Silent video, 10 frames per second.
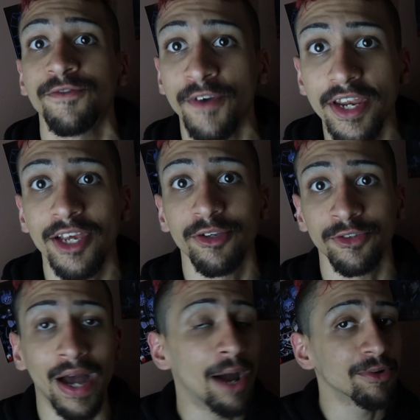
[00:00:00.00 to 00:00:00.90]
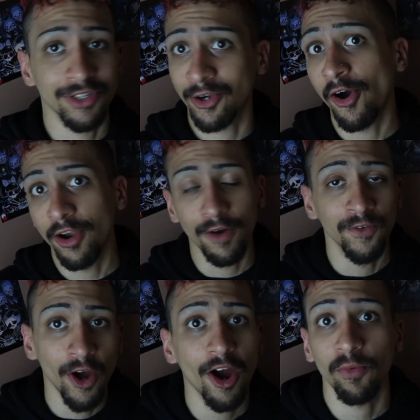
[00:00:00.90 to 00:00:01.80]
video. So I was caught
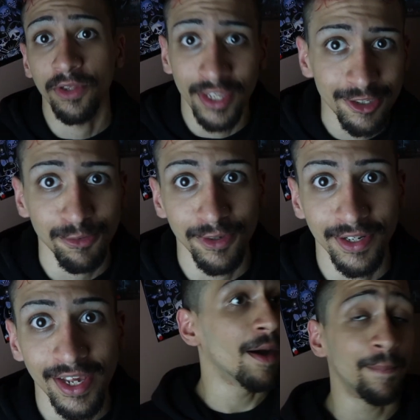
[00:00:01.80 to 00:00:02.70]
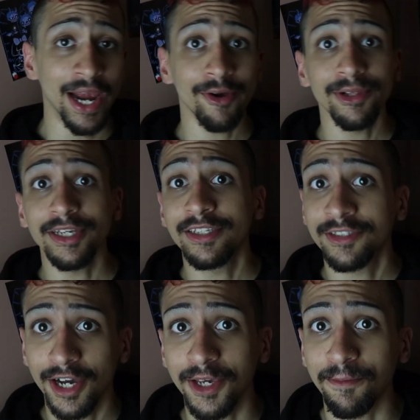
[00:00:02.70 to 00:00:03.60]
off guard with this one. Apparently
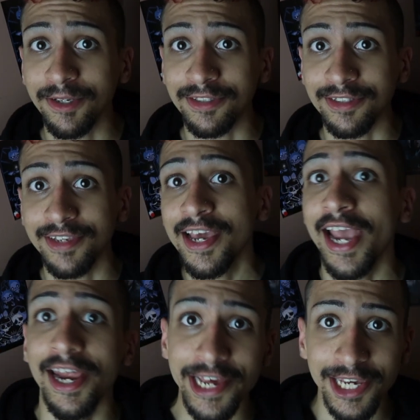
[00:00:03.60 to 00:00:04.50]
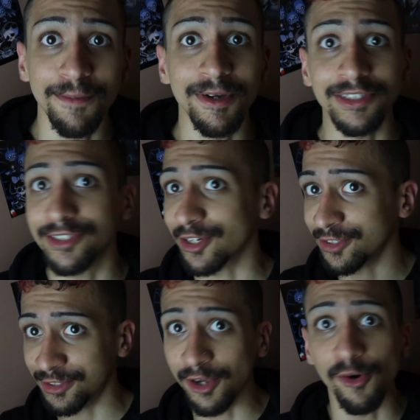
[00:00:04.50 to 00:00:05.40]
succubuses and incubuses are
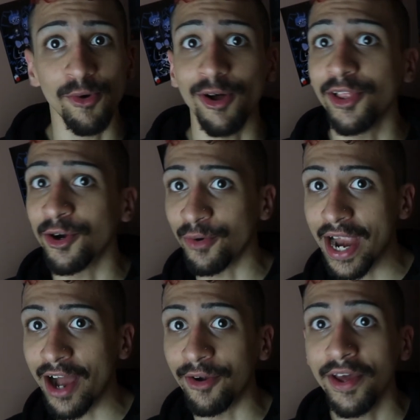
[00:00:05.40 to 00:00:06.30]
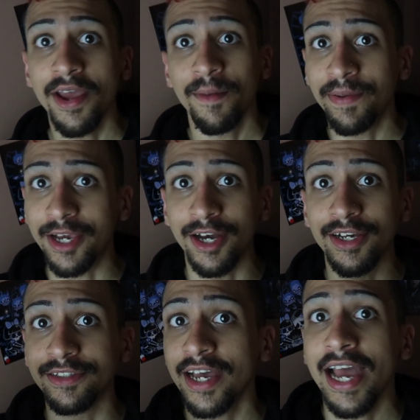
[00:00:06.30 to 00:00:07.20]
still rolling around
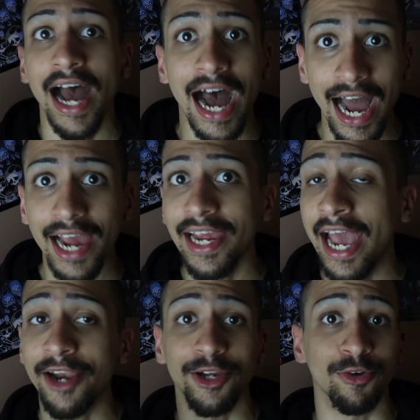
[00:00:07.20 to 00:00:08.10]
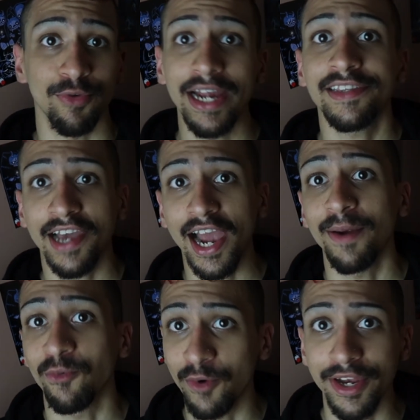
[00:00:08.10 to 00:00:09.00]
because I had a great
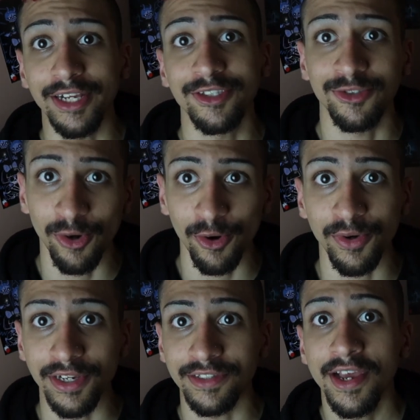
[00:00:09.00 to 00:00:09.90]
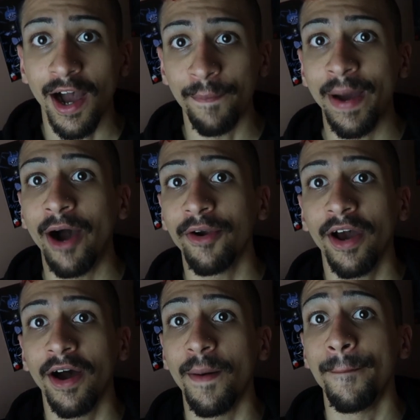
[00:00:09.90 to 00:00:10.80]
time reading stories about
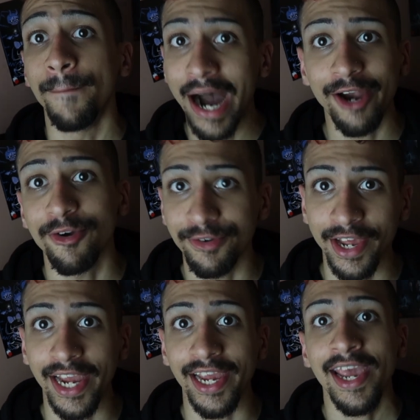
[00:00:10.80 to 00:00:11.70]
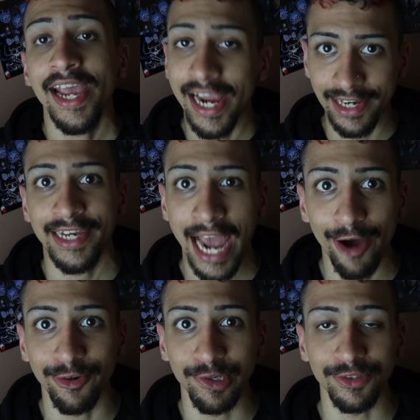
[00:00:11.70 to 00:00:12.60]
uh, modern day
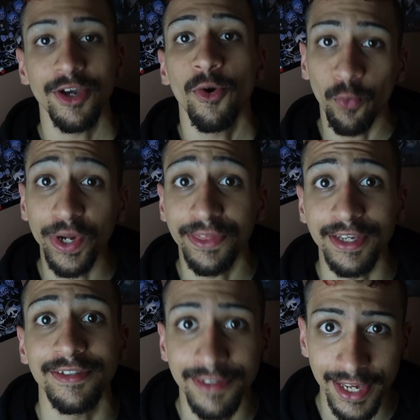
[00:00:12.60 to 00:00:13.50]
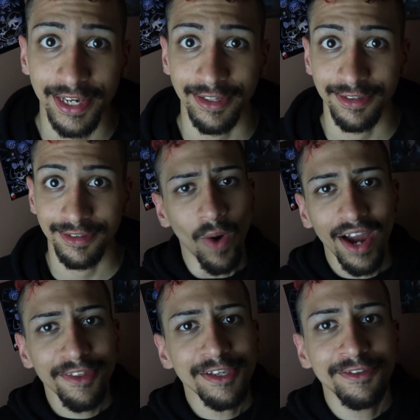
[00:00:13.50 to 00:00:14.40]
encounters with these things.
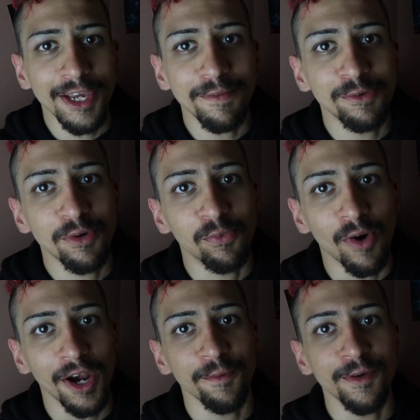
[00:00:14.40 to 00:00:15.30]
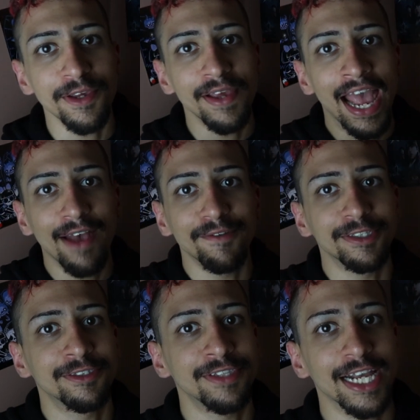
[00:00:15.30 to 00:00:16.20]
Why these demons would want to be
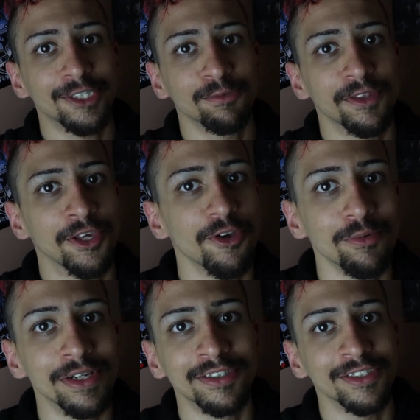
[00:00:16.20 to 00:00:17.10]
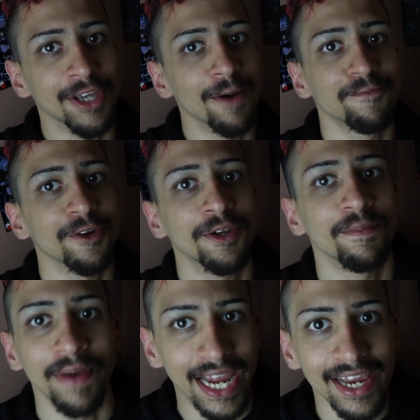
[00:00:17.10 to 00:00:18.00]
having sex with humans is up for
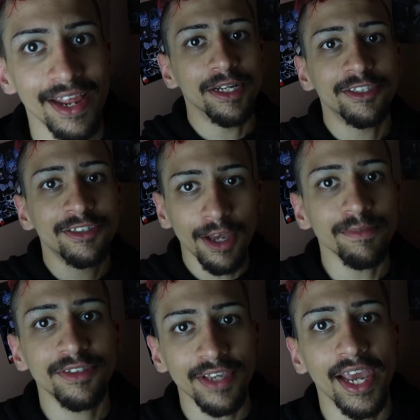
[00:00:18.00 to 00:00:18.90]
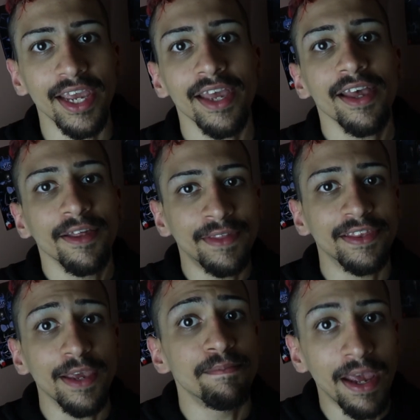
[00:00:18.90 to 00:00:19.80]
debate, but some say
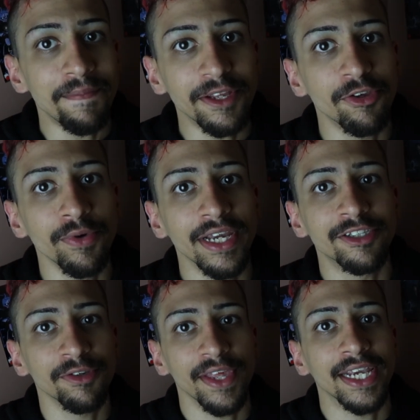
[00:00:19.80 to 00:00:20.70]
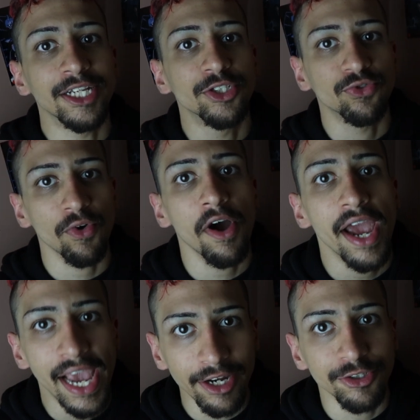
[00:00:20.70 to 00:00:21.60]
that they may be doing it so they can
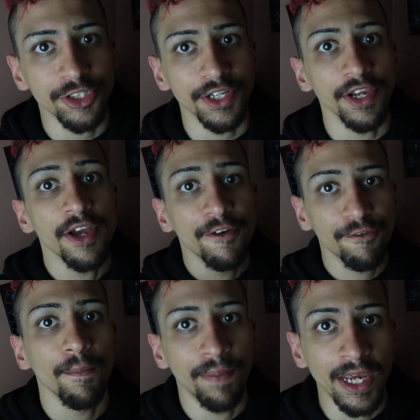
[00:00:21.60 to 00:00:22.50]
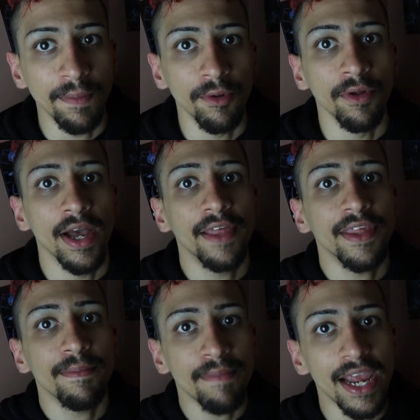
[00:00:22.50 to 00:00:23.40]
draw energy from people. And
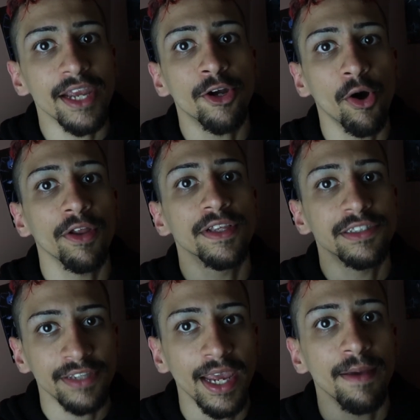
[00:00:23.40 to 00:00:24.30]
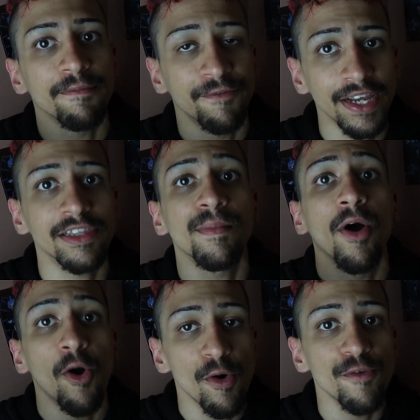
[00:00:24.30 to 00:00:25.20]
they may go to the same
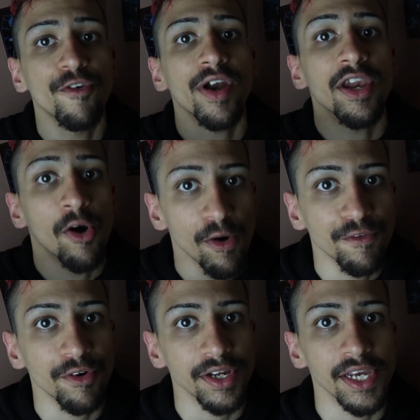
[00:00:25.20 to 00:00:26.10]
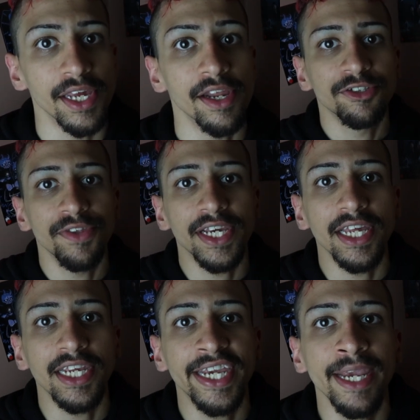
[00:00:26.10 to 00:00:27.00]
victim over and over again so they
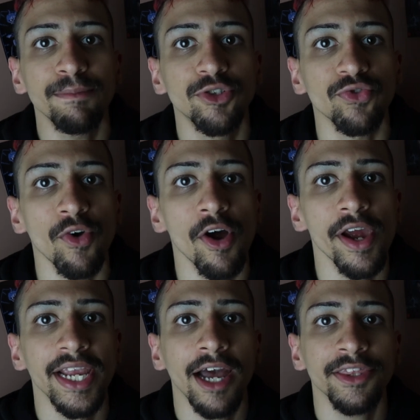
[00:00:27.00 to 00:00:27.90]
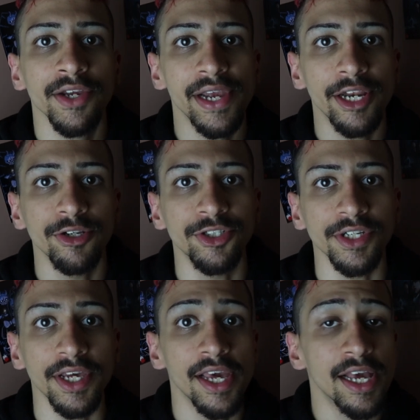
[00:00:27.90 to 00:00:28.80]
can keep drawing out their
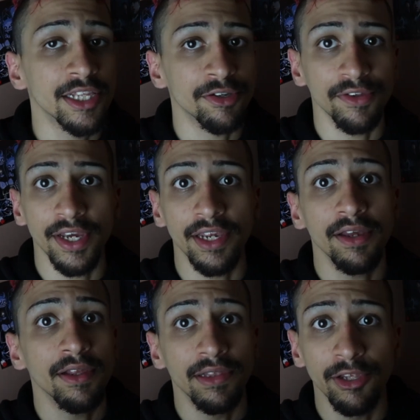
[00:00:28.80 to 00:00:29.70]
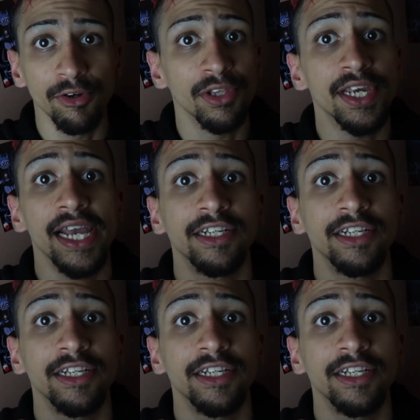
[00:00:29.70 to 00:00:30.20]
energy till they literally